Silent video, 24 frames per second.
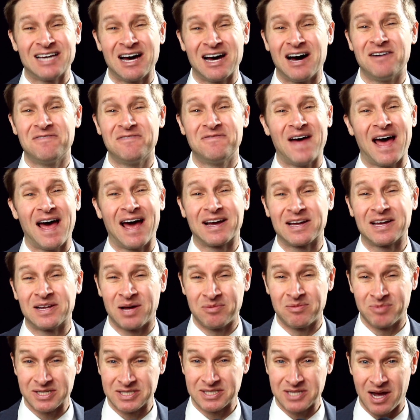tough
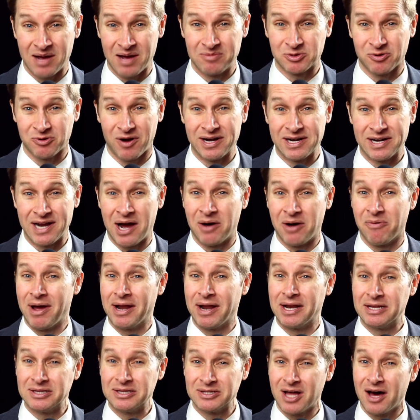economic times right now
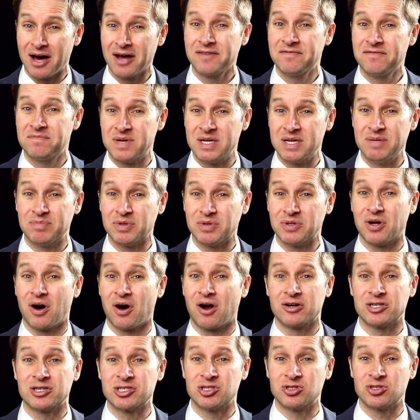and a lot of people
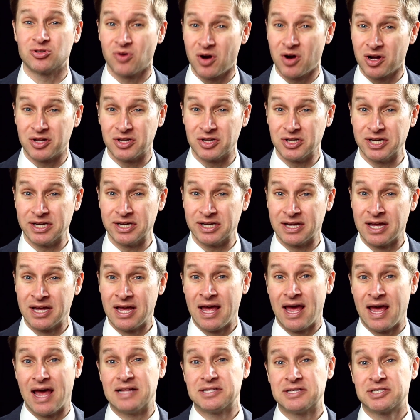are struggling.
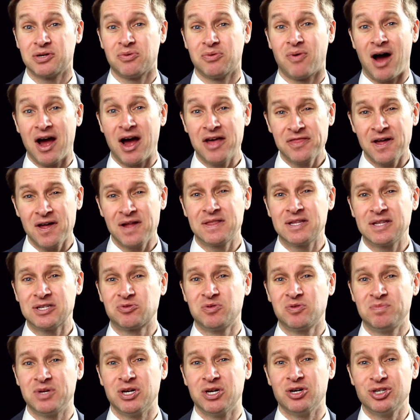And so I thought
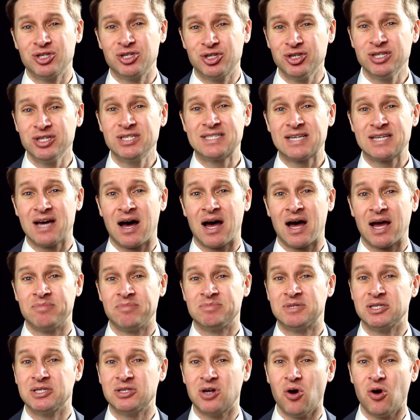this would be a good
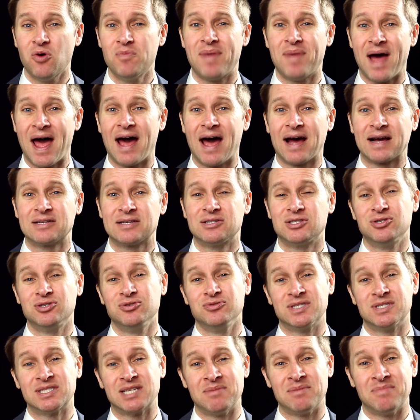time to go back
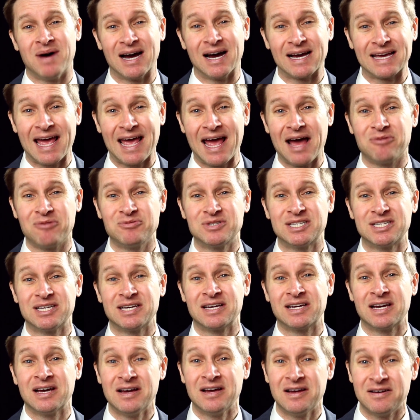to some
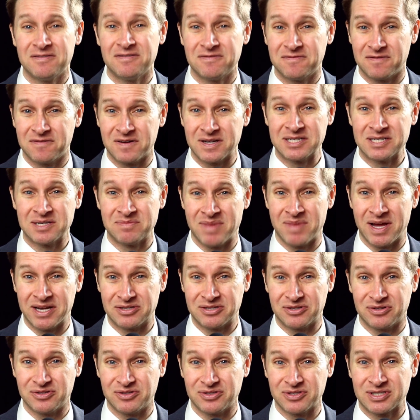accounting
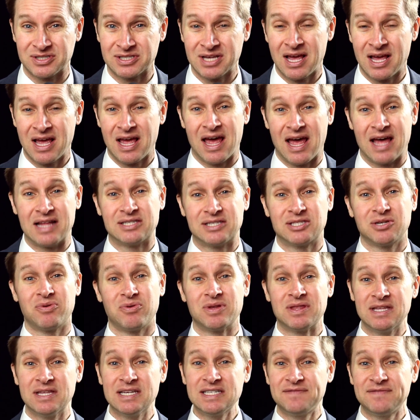fundamentals. And so
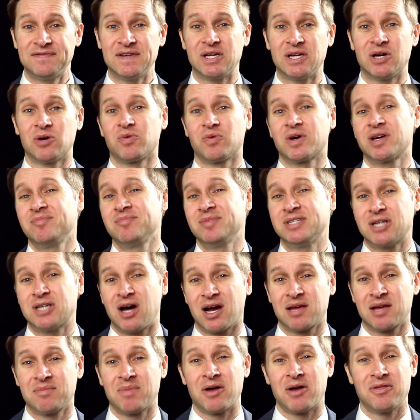in this video, we're gonna be
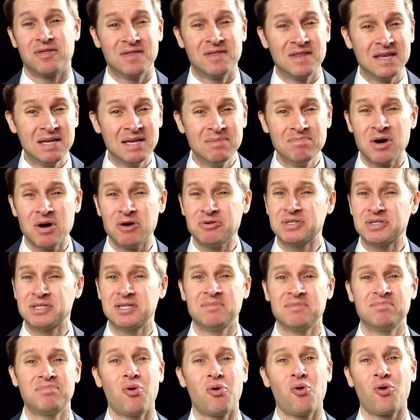talking about the most
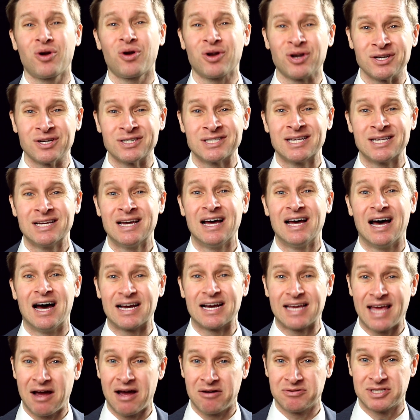important
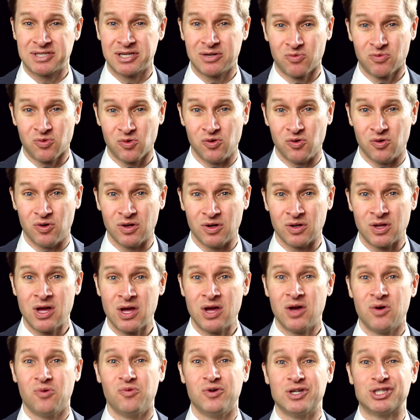accounting rule,
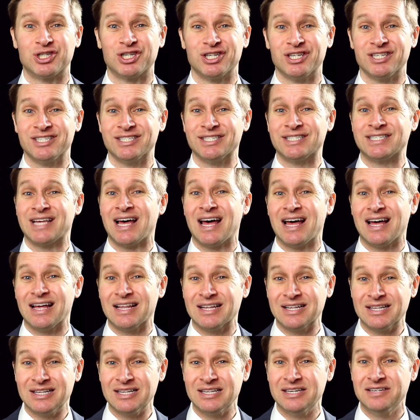which is
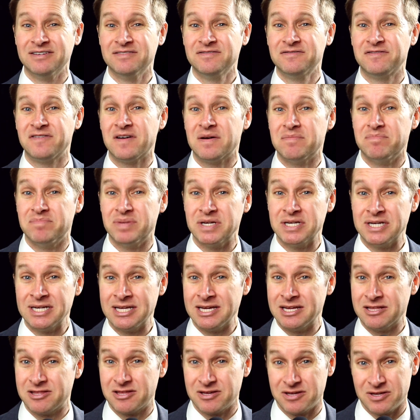live
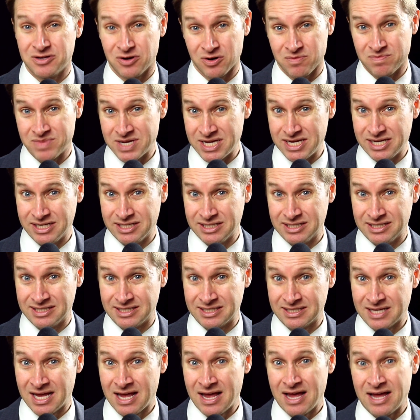beneath your
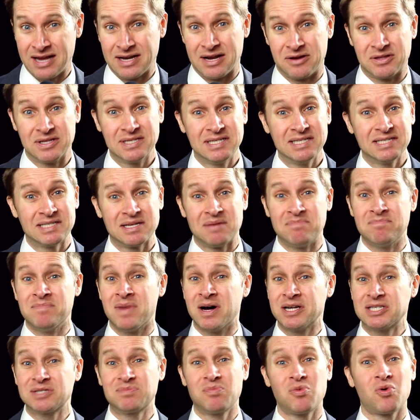means. Now, this is a
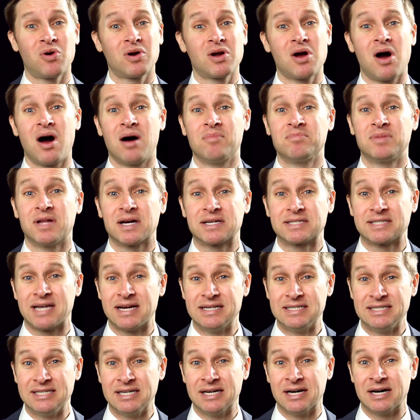much more complex
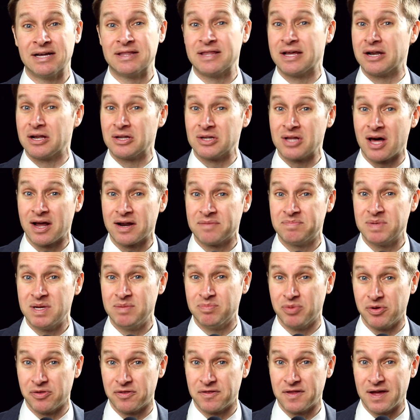idea than a lot of
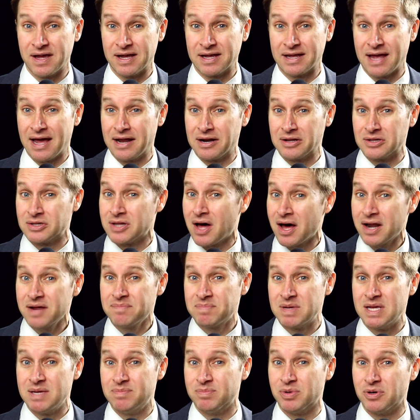people think, and a lot
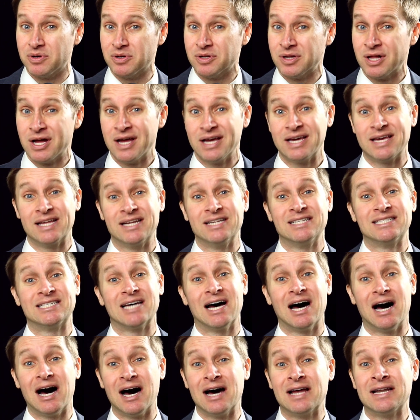of people get
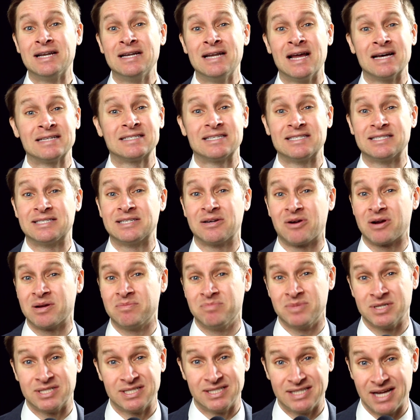into unnecessary
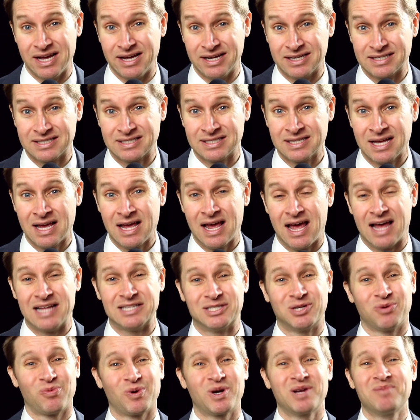mistakes.
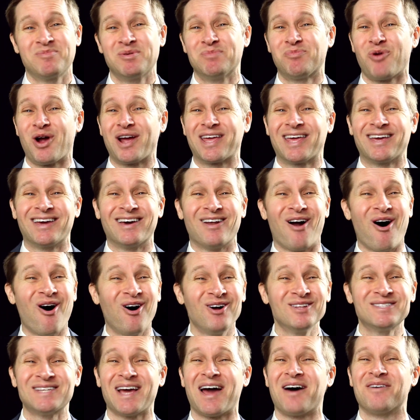And so we're gonna be breaking it
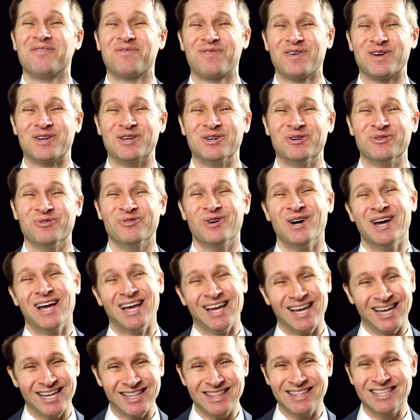all down for you
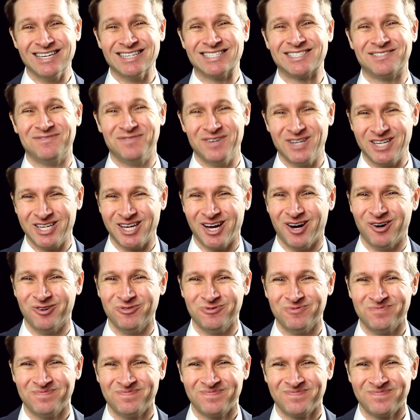in this video.